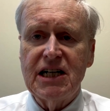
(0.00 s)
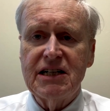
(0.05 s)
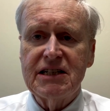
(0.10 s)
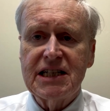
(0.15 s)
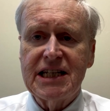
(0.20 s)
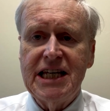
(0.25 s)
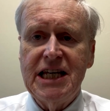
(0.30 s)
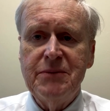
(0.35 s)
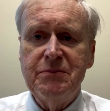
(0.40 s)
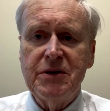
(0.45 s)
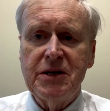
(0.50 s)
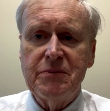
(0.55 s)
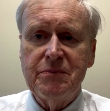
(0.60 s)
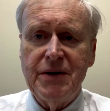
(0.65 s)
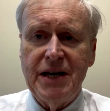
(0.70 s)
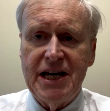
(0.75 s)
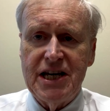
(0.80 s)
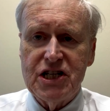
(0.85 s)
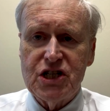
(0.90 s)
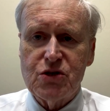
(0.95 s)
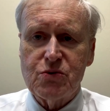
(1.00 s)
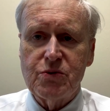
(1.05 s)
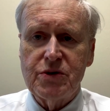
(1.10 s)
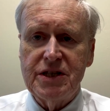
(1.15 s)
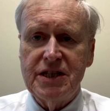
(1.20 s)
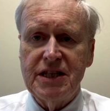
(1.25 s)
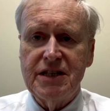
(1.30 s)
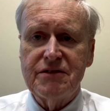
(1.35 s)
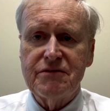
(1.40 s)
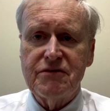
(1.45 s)
keeping pace with
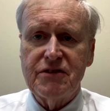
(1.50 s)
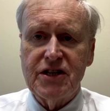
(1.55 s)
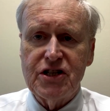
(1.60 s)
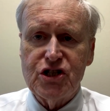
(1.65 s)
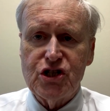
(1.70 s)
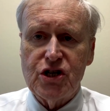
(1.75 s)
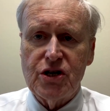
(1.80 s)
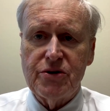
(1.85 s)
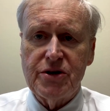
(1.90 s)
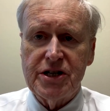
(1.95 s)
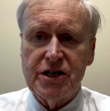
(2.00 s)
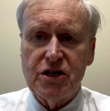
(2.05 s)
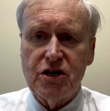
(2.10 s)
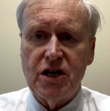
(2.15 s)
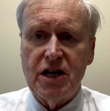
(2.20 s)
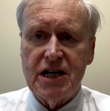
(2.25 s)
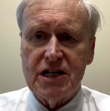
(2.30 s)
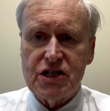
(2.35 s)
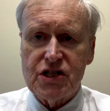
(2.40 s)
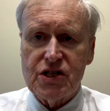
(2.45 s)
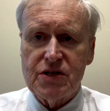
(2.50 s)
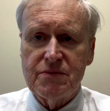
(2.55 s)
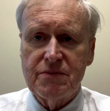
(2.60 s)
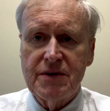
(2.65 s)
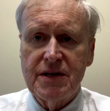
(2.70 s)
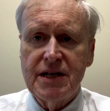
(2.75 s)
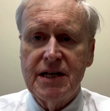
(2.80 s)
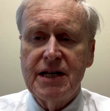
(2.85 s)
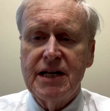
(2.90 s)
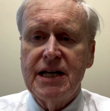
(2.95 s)
the inflationary costs.
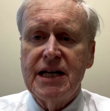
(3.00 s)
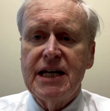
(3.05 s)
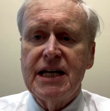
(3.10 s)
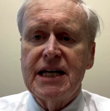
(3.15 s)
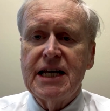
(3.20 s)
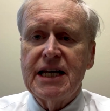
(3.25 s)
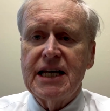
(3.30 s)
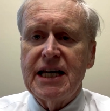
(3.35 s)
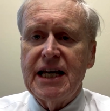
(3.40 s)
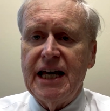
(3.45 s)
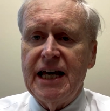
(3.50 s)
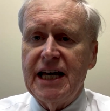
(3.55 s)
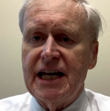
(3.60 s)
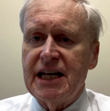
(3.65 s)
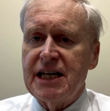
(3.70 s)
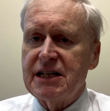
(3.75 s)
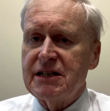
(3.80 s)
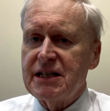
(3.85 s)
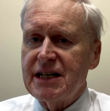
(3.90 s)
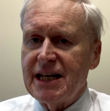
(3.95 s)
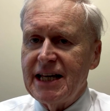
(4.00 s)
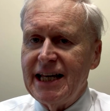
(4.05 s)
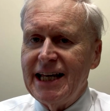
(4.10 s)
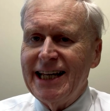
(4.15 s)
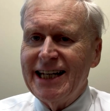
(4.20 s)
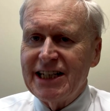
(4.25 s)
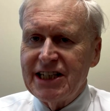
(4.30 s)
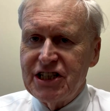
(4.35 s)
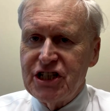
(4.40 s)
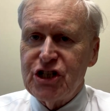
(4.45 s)
And
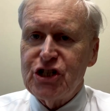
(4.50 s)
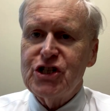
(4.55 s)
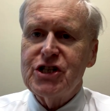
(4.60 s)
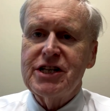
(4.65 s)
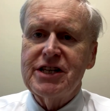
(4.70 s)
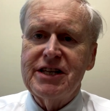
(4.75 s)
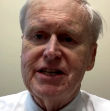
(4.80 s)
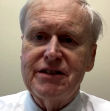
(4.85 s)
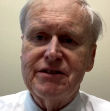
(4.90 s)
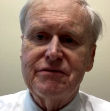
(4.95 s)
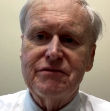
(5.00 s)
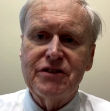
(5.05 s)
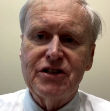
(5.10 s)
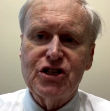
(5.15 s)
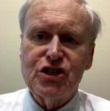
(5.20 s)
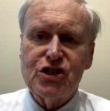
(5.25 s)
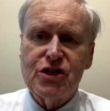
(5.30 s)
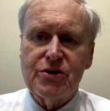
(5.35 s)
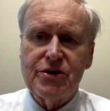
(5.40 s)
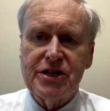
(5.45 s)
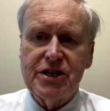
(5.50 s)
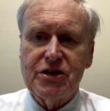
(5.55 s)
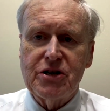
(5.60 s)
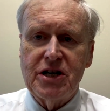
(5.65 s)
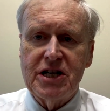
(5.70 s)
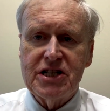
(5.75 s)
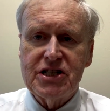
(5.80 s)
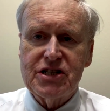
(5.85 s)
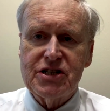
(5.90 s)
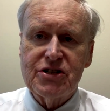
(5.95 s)
in addition to the inflationary
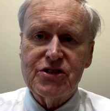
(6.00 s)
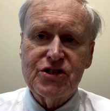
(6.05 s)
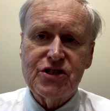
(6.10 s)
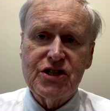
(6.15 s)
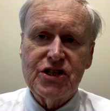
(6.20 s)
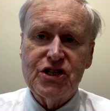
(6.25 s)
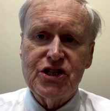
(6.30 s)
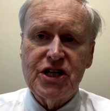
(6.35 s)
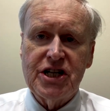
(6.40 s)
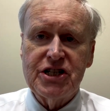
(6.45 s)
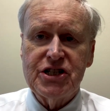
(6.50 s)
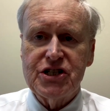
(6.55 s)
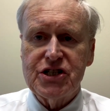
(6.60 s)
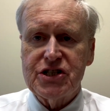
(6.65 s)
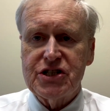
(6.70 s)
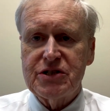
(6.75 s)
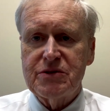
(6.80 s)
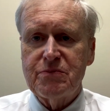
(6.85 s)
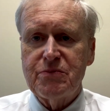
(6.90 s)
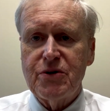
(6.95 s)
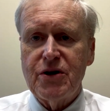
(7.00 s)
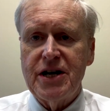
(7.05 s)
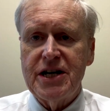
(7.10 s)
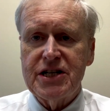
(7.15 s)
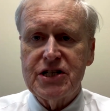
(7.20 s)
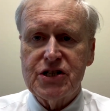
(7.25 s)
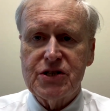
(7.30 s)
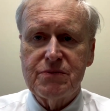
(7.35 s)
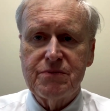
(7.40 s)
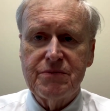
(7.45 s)
costs, there's the changes in
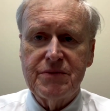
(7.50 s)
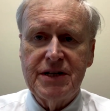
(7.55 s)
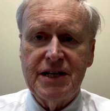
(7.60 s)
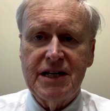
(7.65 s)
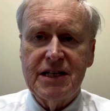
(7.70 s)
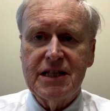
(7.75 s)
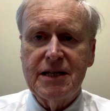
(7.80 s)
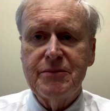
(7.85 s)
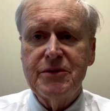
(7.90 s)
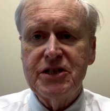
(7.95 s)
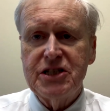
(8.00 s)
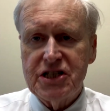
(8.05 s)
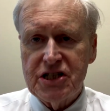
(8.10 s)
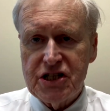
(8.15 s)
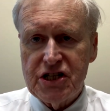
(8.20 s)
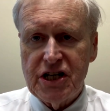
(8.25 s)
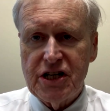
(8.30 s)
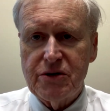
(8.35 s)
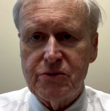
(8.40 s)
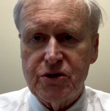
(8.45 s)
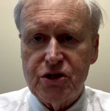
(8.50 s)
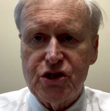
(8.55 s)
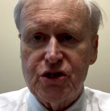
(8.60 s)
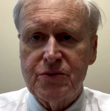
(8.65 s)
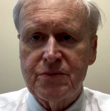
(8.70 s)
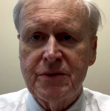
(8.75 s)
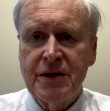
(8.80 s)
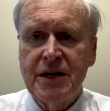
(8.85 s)
price. Now, let me distinguish.